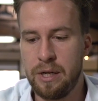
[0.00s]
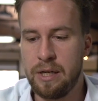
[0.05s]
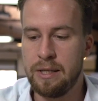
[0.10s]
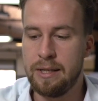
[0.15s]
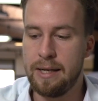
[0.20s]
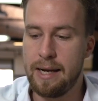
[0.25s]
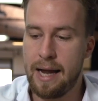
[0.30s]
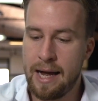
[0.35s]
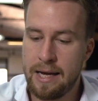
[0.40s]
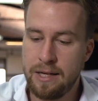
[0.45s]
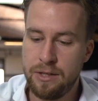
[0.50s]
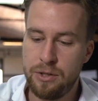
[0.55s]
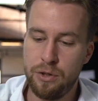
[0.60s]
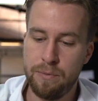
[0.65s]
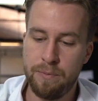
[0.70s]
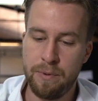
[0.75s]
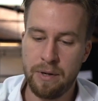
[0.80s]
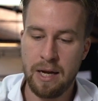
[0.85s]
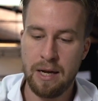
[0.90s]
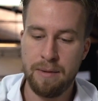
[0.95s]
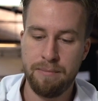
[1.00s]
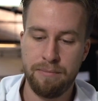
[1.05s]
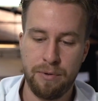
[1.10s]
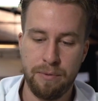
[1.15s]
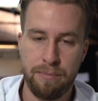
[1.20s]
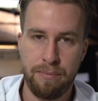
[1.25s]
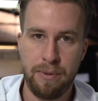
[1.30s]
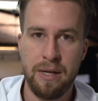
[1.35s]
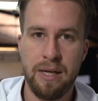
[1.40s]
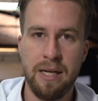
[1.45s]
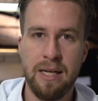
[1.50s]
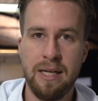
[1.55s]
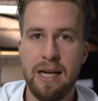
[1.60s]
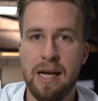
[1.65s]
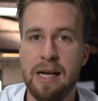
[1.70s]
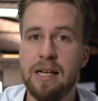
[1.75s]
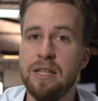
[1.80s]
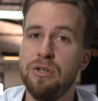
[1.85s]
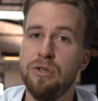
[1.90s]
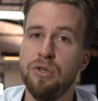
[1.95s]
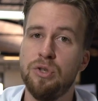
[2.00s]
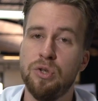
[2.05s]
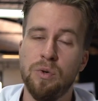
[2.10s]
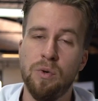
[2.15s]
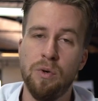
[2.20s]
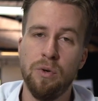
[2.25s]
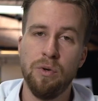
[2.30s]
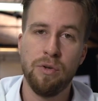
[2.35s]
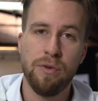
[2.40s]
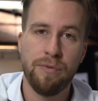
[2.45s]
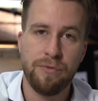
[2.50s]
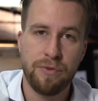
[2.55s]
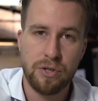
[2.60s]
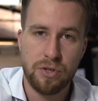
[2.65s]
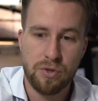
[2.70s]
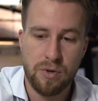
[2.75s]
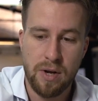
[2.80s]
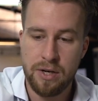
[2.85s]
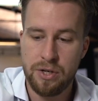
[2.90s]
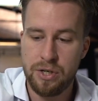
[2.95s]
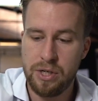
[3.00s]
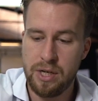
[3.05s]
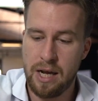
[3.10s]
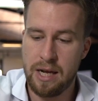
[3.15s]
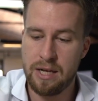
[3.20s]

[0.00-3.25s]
in that as you become prepared, as you do all of the strategy,